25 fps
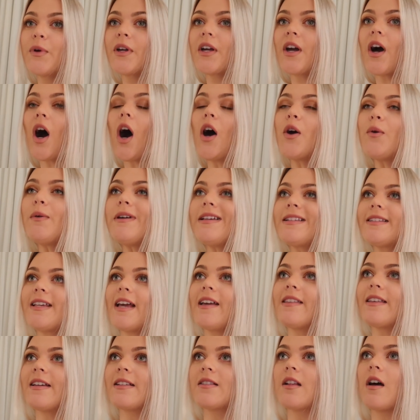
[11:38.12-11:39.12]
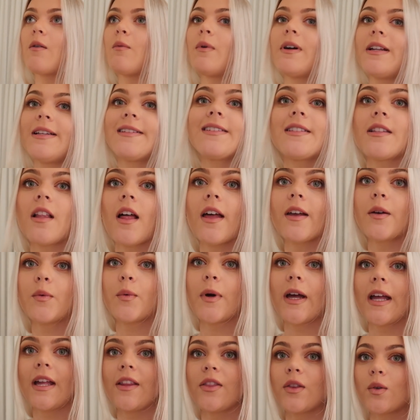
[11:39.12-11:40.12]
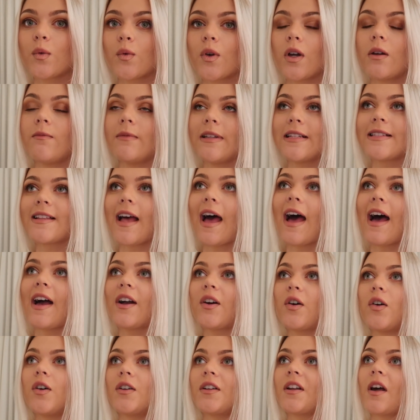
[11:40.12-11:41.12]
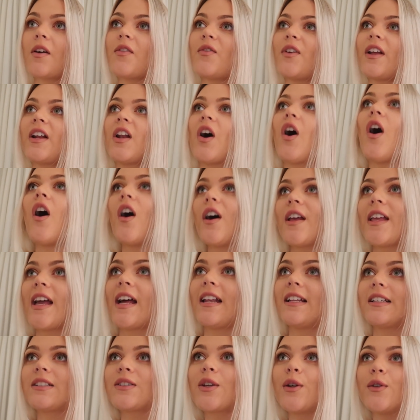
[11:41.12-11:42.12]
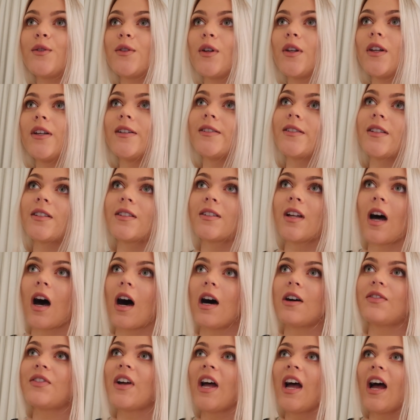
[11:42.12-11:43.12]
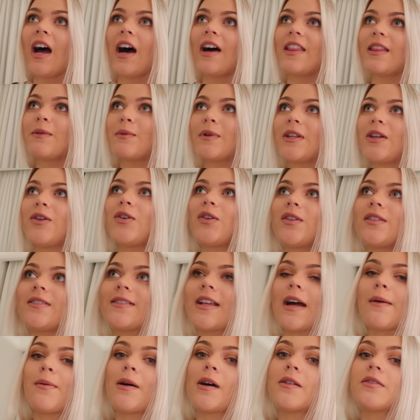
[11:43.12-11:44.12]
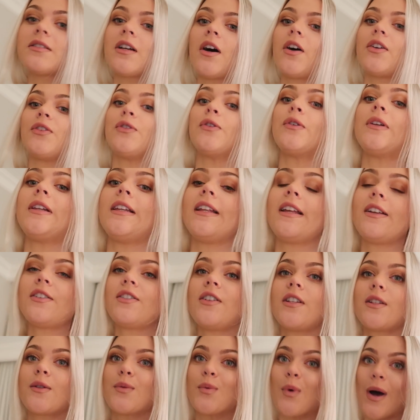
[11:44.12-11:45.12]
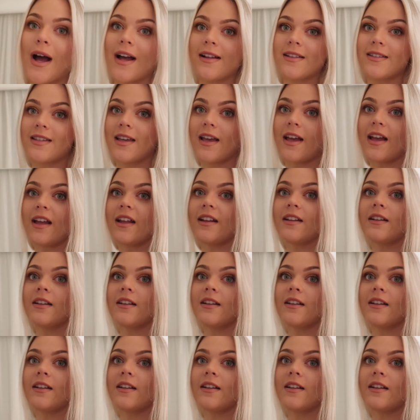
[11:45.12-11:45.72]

I always say this, like when it's like we're in the room and it's aircon, I think like, oh yeah, let's go do loads of stuff. And then when you step outside and you're literally sweating. Yeah,